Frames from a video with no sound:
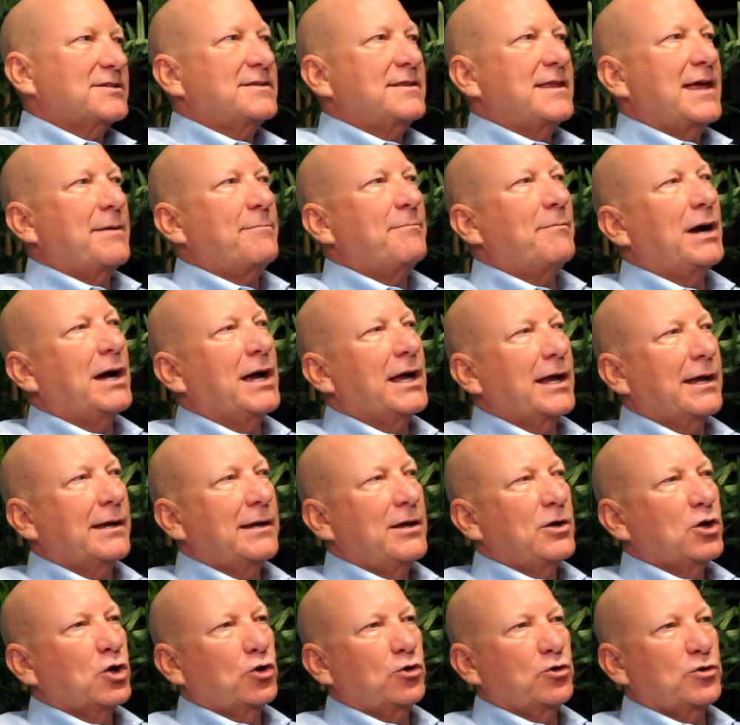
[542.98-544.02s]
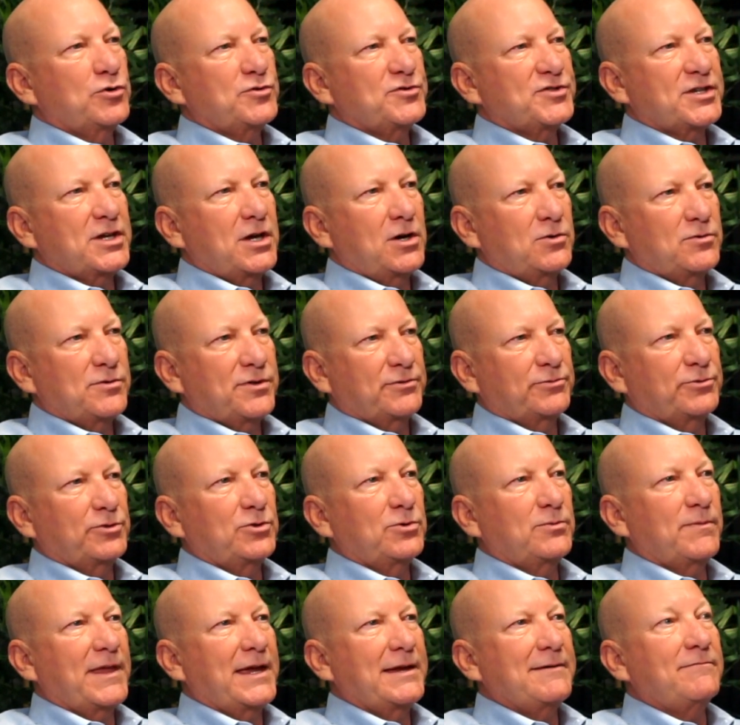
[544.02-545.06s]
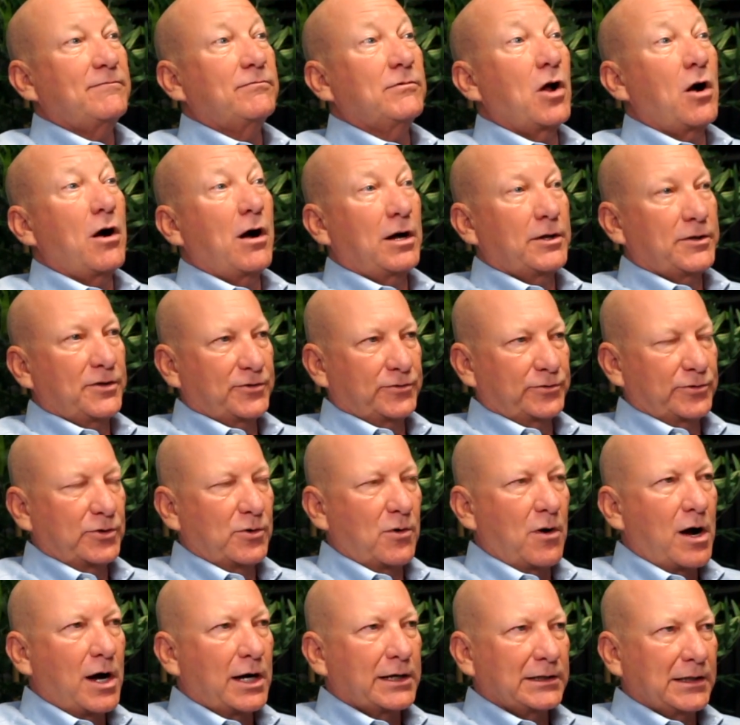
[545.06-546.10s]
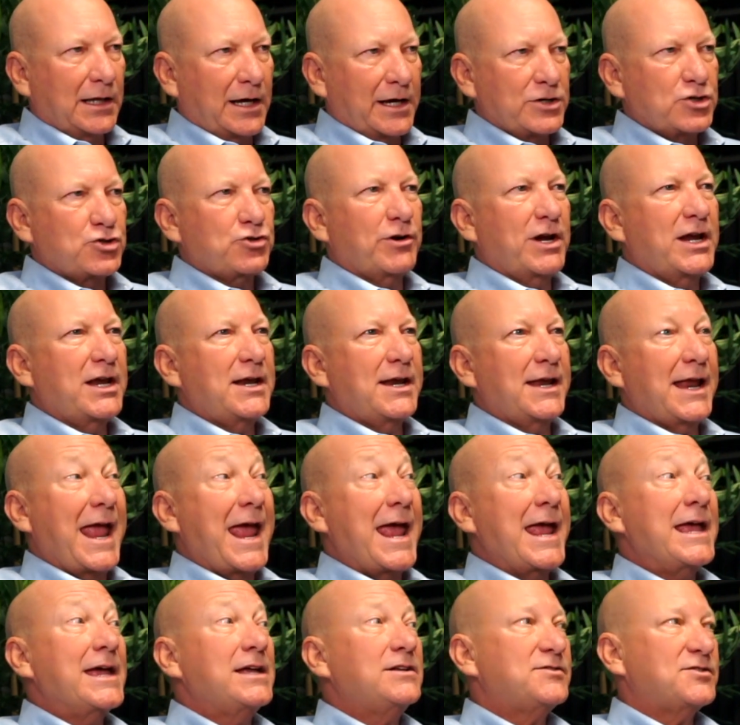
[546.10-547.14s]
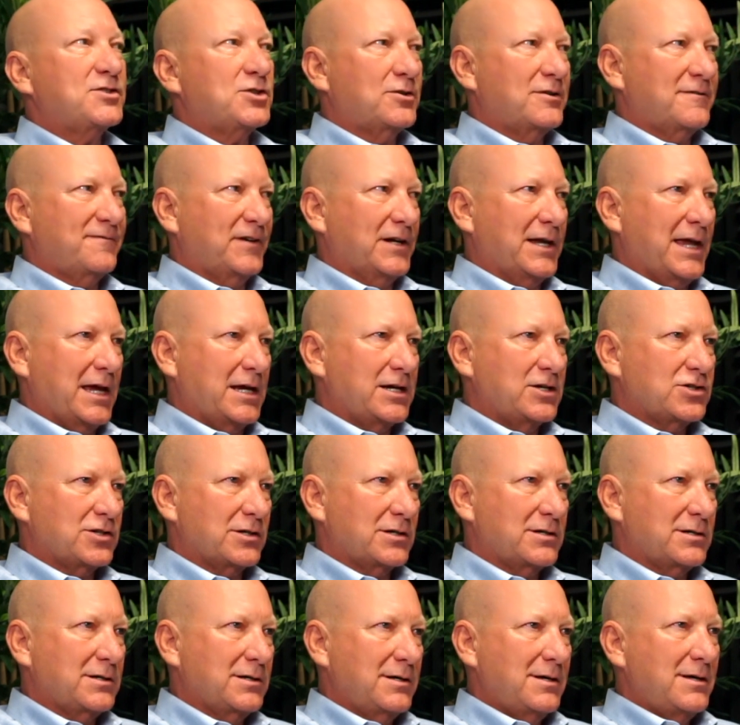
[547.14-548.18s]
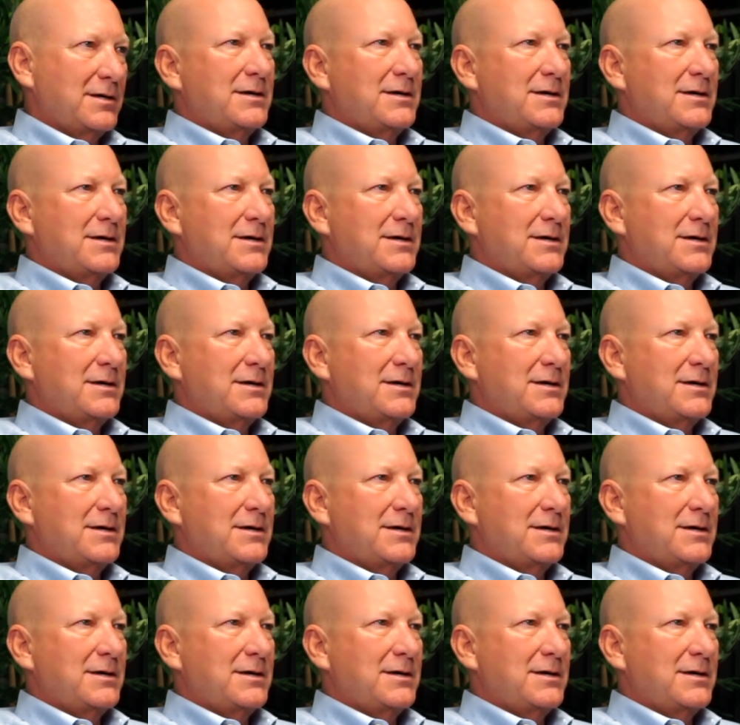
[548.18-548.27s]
that my crews go through, they've gone through online training and certification.